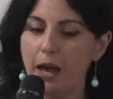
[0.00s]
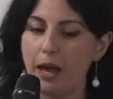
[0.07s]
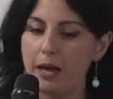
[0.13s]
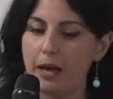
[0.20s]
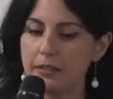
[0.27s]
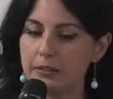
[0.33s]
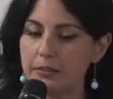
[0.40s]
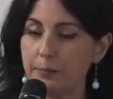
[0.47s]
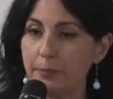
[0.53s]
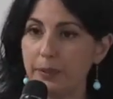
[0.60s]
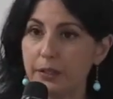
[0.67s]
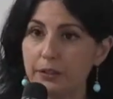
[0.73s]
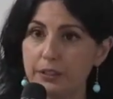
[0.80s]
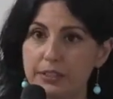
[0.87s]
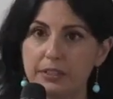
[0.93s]
And
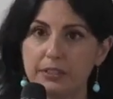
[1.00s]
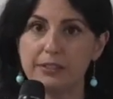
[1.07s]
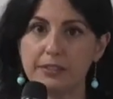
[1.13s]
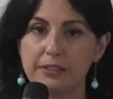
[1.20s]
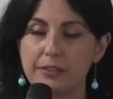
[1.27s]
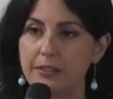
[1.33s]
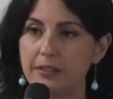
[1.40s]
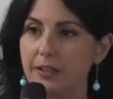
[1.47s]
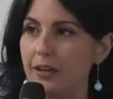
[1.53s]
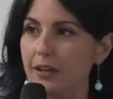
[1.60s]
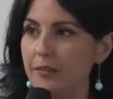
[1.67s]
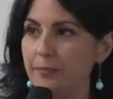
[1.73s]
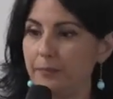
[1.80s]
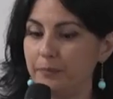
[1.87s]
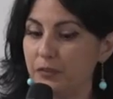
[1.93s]
because it's
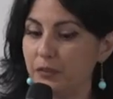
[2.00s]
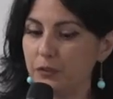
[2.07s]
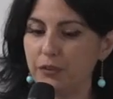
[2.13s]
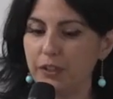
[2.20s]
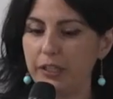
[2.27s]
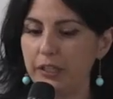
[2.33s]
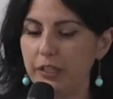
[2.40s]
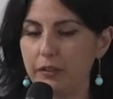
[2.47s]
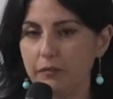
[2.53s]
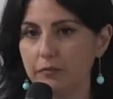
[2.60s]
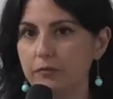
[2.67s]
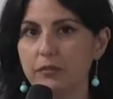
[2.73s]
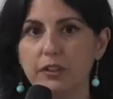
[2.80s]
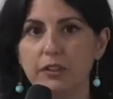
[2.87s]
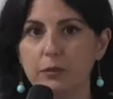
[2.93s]
really
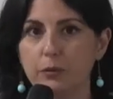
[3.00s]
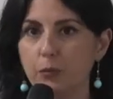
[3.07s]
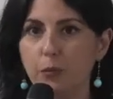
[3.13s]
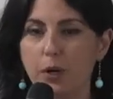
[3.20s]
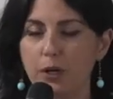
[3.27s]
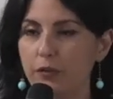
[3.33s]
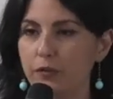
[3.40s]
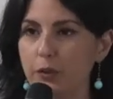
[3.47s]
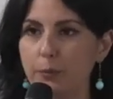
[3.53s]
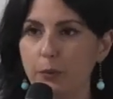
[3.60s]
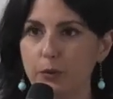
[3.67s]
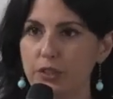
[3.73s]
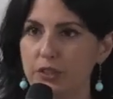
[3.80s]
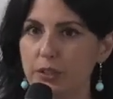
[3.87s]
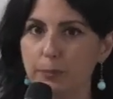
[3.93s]
one of the
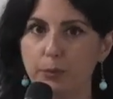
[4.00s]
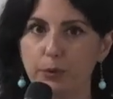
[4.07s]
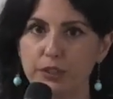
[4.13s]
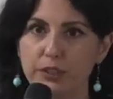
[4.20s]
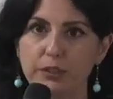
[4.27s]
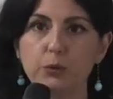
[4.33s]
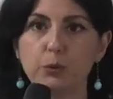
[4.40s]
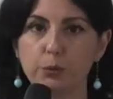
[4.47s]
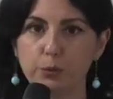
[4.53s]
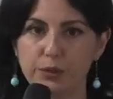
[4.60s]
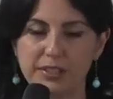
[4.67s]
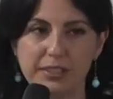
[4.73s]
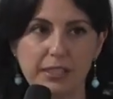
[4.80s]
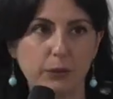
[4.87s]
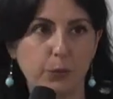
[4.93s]
most important
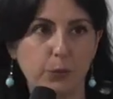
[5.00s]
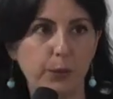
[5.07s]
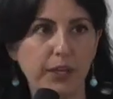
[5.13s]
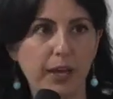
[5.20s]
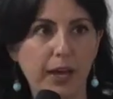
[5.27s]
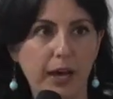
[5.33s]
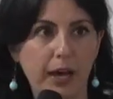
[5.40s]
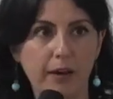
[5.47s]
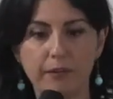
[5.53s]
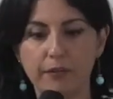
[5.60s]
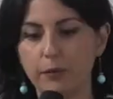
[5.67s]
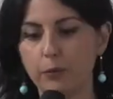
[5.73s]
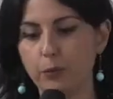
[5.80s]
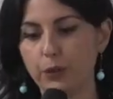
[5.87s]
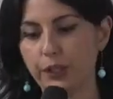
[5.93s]
tools that we have
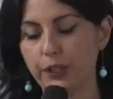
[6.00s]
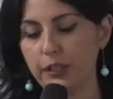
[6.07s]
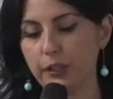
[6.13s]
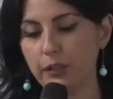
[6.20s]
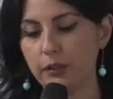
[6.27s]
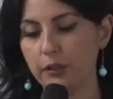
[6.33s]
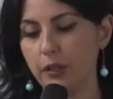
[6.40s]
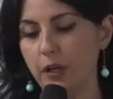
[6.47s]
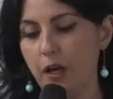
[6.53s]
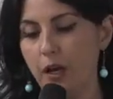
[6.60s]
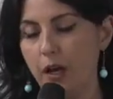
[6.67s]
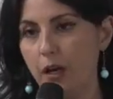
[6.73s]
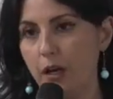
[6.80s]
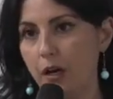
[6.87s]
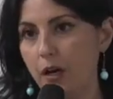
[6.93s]
working
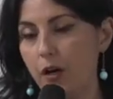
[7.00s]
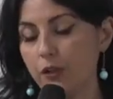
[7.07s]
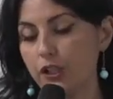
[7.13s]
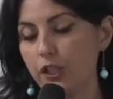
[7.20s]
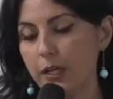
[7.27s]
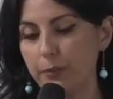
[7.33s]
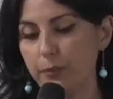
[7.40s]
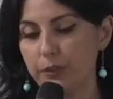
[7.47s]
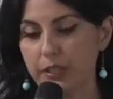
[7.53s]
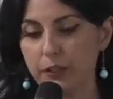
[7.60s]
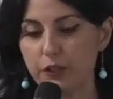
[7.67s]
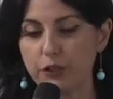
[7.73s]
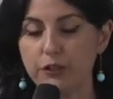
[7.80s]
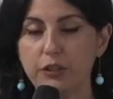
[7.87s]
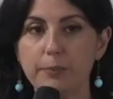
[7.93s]
on child
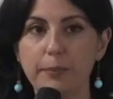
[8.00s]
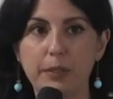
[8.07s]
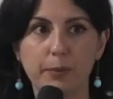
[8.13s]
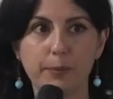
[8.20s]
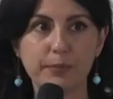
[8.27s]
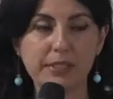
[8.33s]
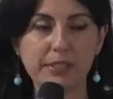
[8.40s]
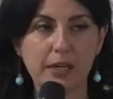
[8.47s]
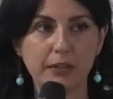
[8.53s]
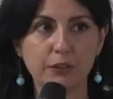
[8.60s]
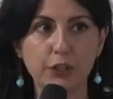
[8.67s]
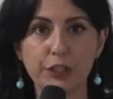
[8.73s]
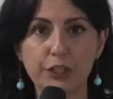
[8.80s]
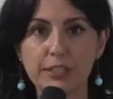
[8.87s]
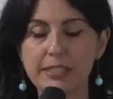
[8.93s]
protection, the minimum
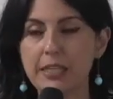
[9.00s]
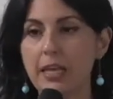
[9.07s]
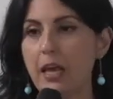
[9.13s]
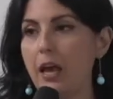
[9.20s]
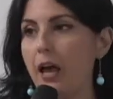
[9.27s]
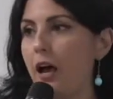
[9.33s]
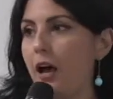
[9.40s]
standards.